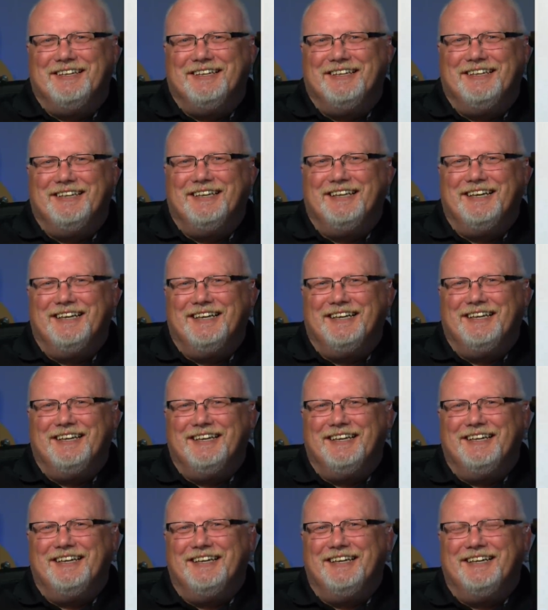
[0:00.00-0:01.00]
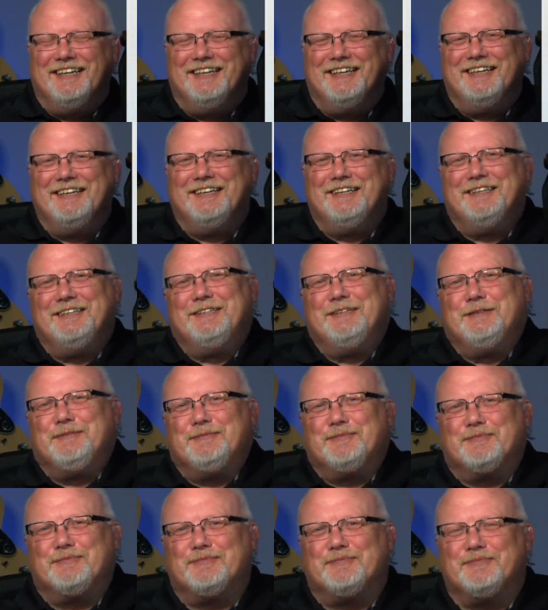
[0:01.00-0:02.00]

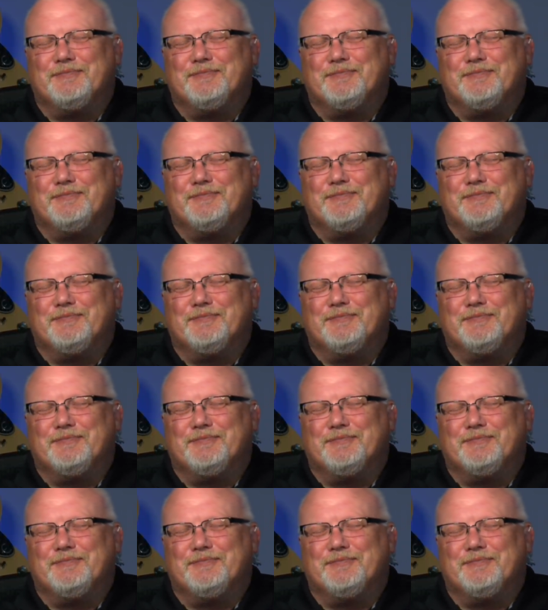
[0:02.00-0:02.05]
[no speech]